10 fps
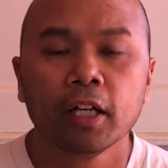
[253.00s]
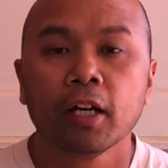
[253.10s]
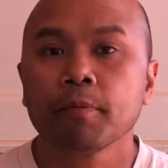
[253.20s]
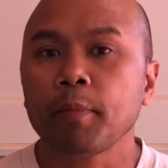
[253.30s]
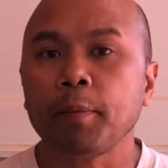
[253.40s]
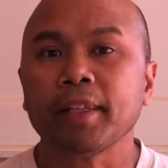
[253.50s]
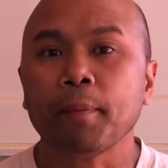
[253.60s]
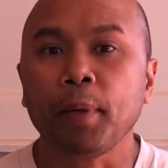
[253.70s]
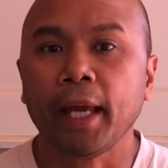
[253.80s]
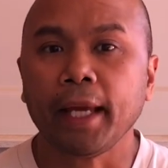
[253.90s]
maybe the
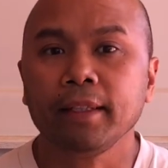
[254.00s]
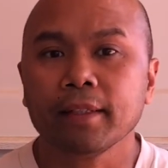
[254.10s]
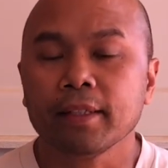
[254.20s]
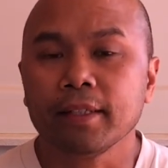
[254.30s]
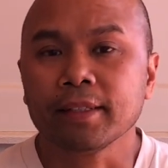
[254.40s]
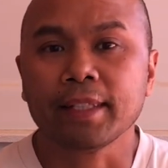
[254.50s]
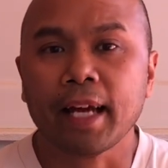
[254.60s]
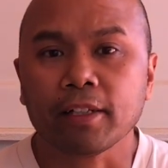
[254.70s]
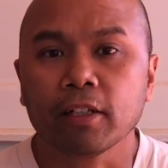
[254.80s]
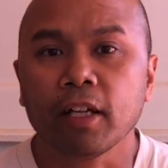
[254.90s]
pain is
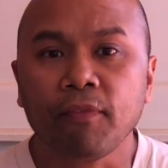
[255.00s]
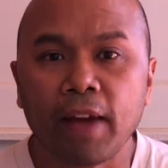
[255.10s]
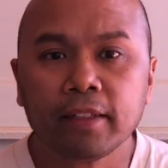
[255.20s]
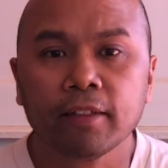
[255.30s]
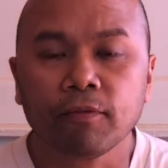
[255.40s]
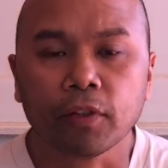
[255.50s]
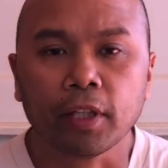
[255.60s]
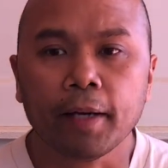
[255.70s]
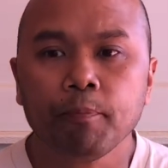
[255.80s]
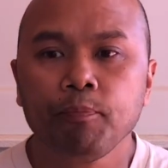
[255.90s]
not effective for
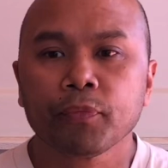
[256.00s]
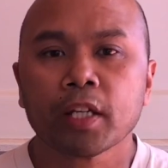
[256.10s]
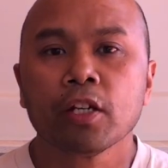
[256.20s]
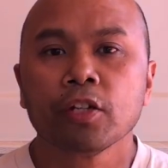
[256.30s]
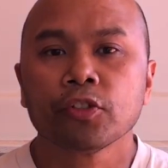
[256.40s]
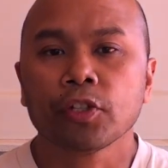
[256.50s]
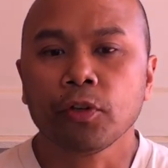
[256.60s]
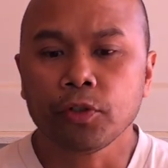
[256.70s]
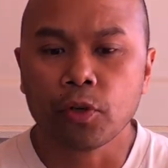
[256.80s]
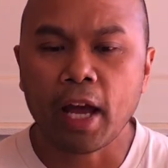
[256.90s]
them,
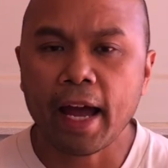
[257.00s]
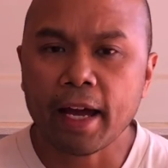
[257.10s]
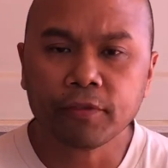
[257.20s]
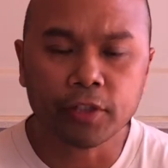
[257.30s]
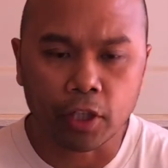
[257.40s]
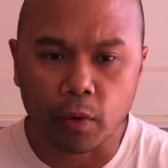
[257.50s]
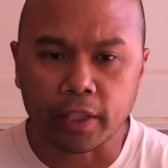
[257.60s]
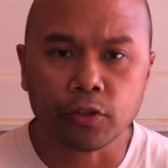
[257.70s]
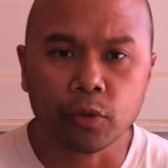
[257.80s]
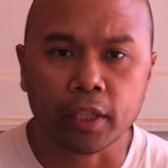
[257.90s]
so you have to go
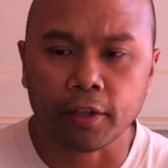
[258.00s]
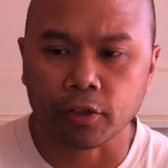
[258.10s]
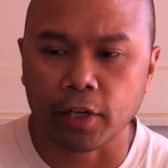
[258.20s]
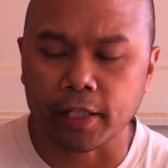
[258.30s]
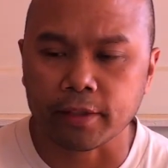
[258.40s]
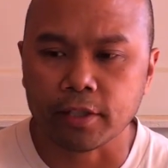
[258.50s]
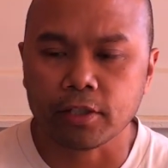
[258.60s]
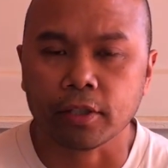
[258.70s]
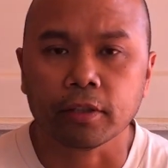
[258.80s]
into another transition.